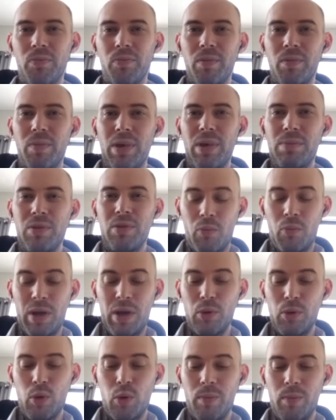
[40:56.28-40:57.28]

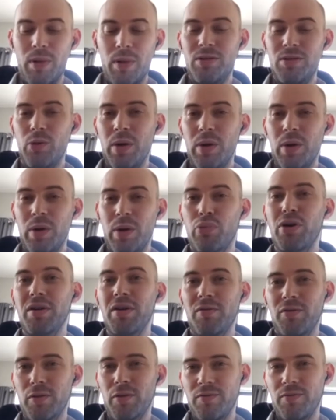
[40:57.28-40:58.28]
people who had been doing
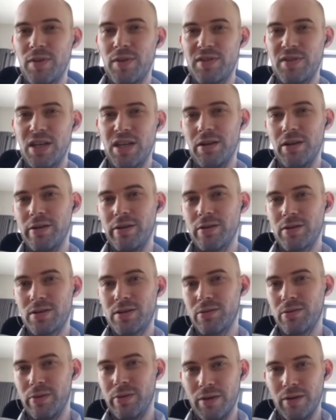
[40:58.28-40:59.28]
print for 15
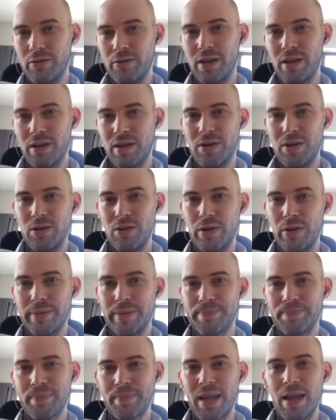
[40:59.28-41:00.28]
years or whatever they'd been doing.
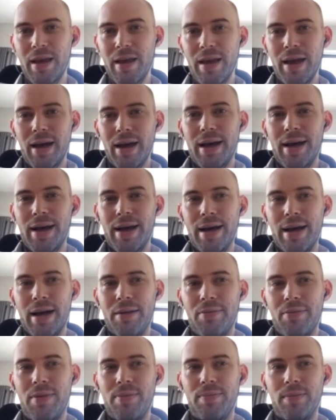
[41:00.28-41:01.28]

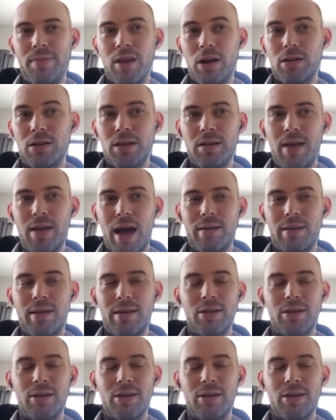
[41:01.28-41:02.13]
Luckily, that has